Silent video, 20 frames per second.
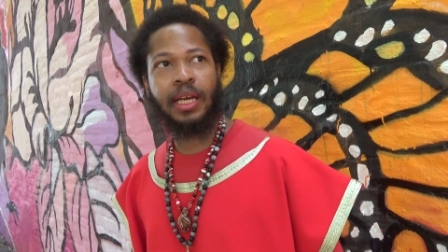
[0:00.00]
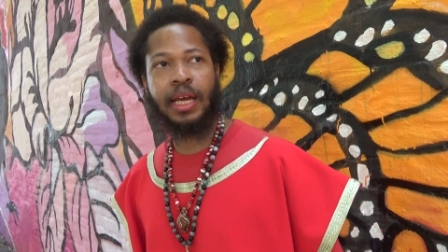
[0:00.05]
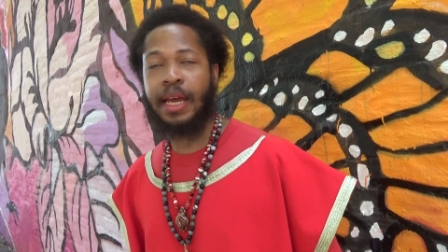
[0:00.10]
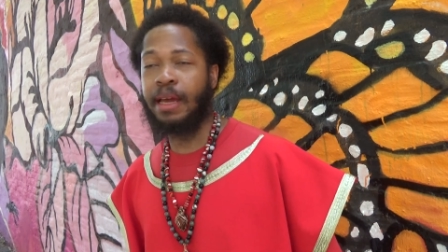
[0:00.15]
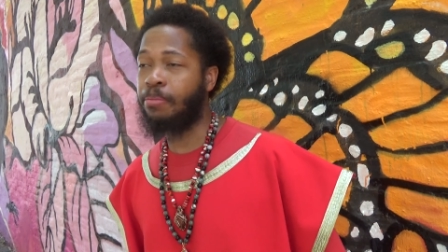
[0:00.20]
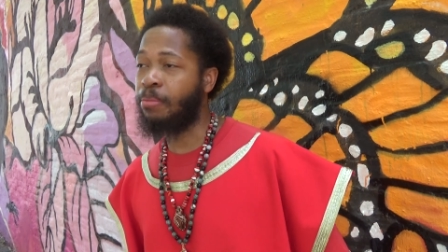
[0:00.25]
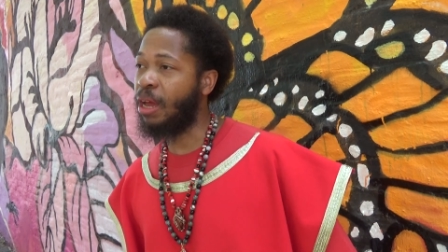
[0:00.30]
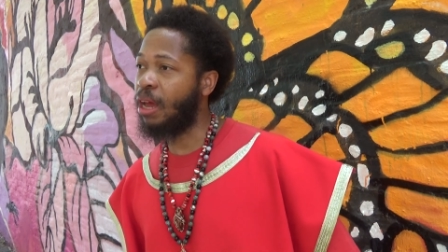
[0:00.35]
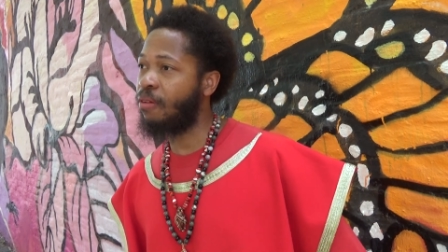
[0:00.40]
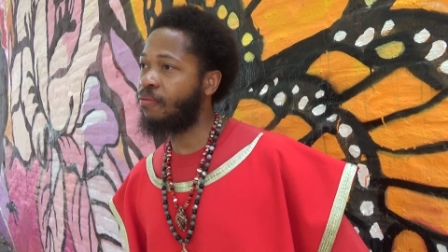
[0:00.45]

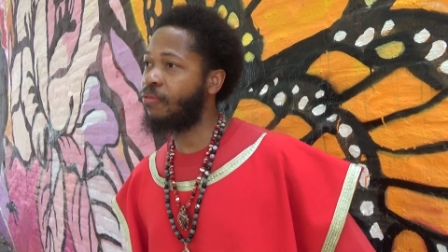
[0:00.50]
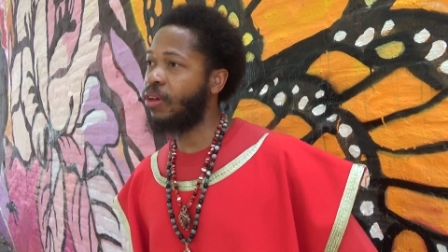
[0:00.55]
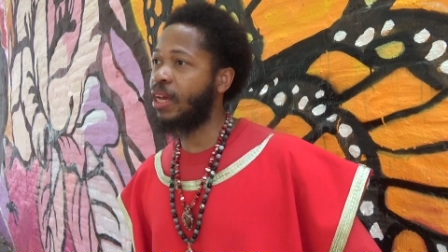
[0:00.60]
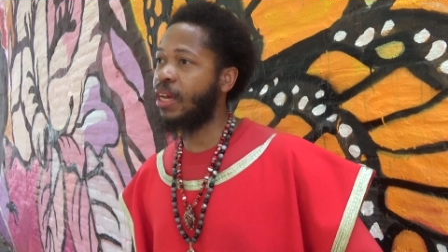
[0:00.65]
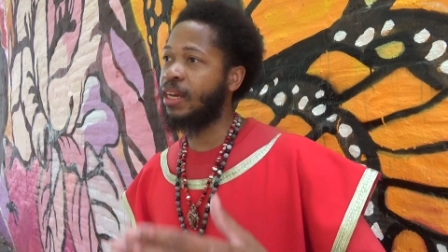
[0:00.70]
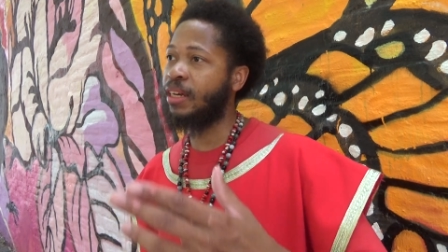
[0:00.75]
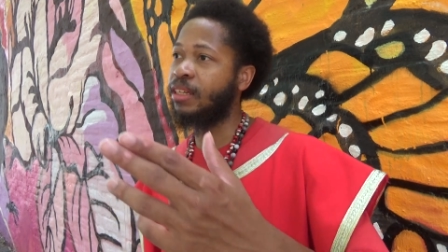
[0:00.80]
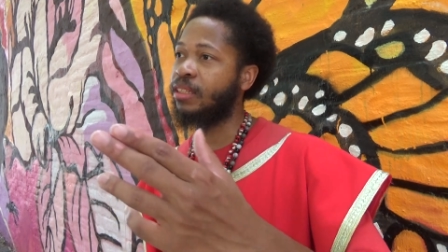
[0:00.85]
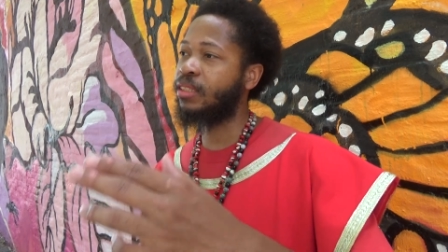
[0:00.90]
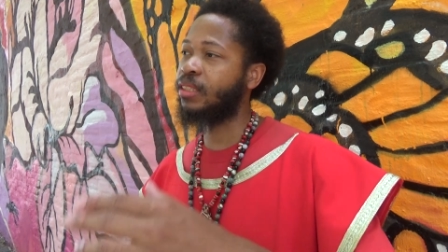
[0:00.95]
And matter of fact,
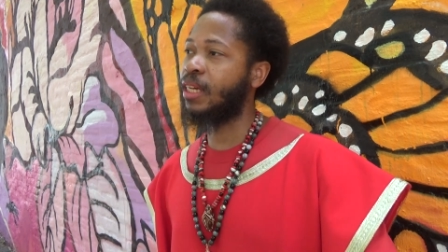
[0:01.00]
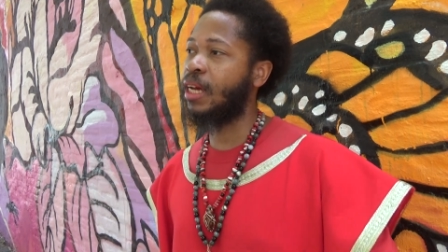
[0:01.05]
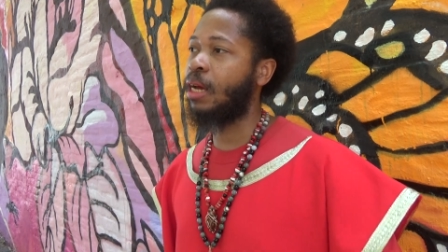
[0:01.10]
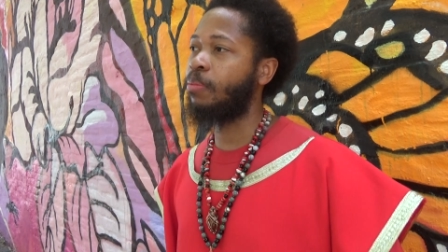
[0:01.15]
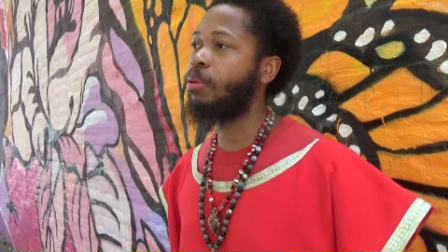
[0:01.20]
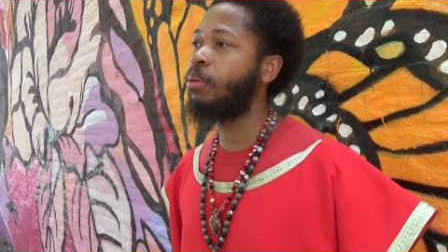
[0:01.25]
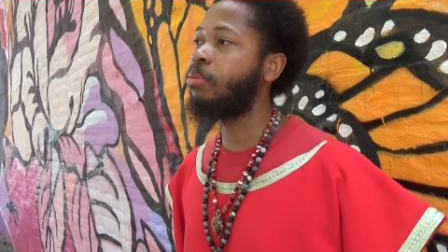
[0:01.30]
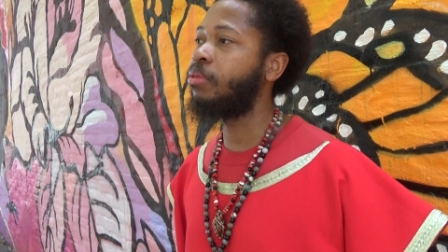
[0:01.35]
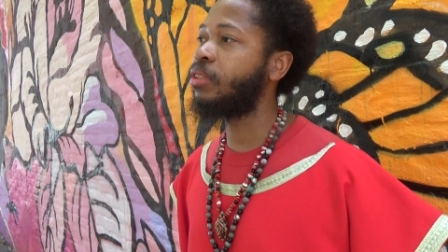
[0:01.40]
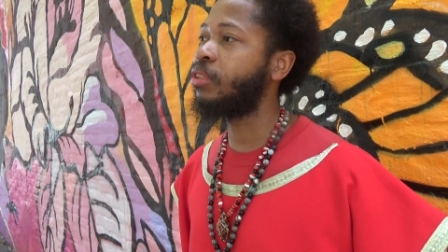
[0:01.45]
in this time,
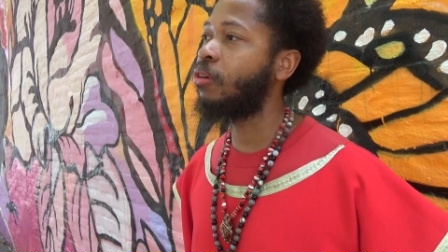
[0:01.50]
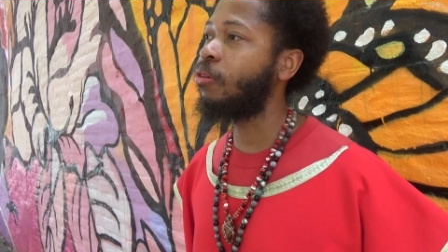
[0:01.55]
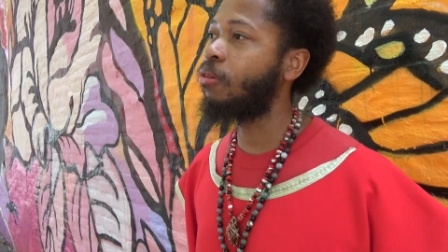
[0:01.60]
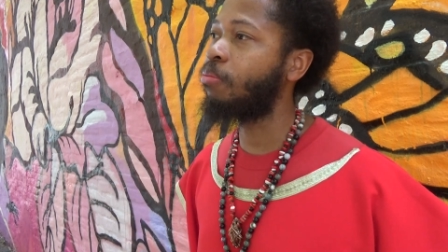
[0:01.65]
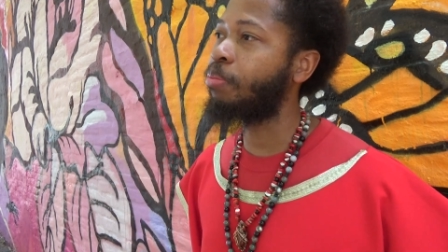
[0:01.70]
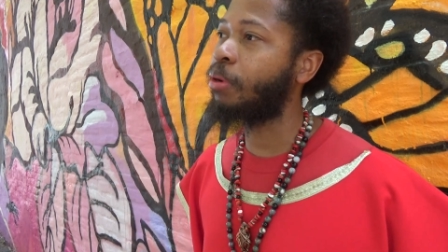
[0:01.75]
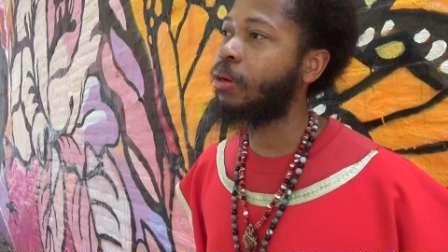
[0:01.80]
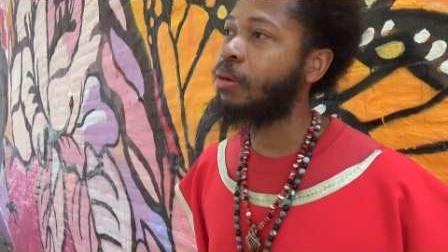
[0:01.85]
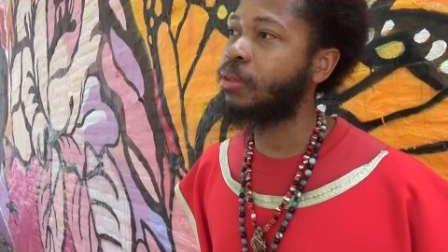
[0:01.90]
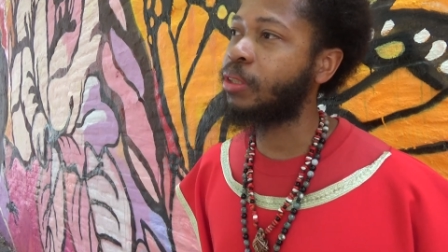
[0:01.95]
people is gonna
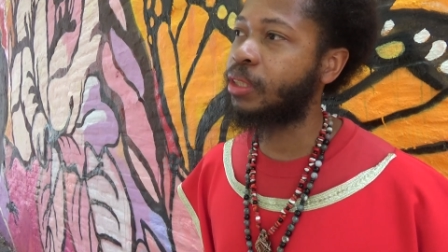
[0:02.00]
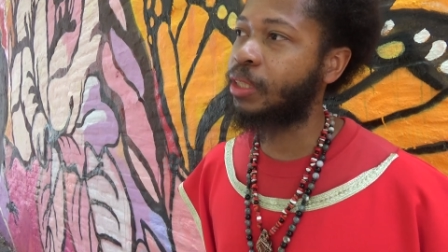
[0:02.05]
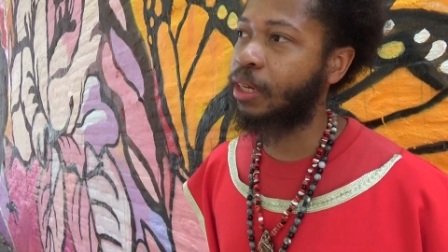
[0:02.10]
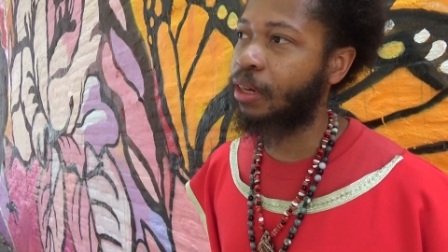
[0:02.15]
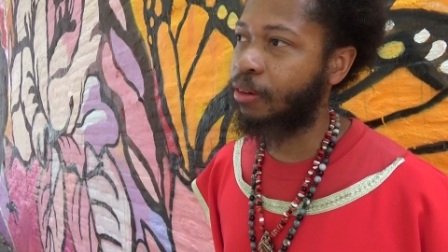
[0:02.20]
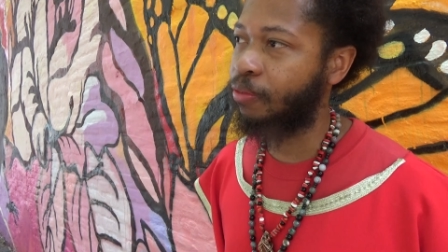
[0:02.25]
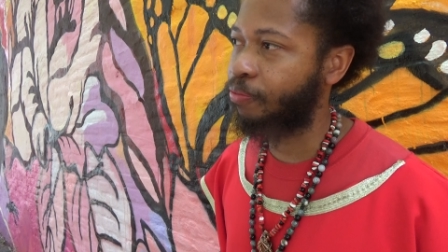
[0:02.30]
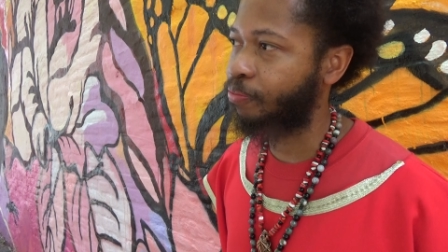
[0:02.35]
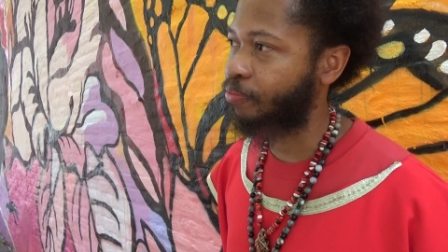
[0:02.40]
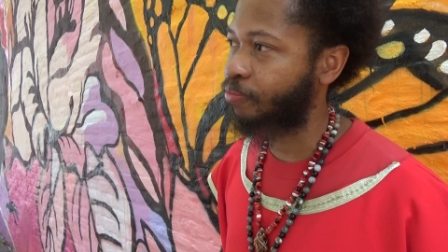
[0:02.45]
burn to
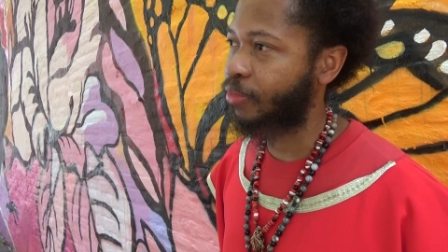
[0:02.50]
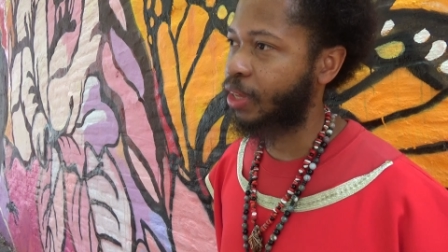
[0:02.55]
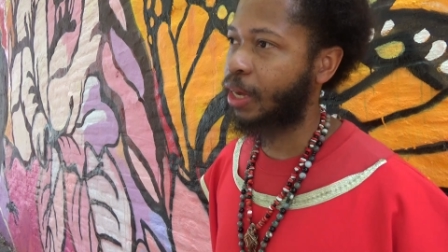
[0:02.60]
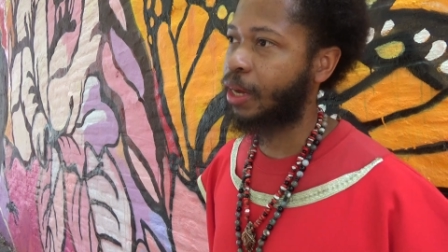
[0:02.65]
death.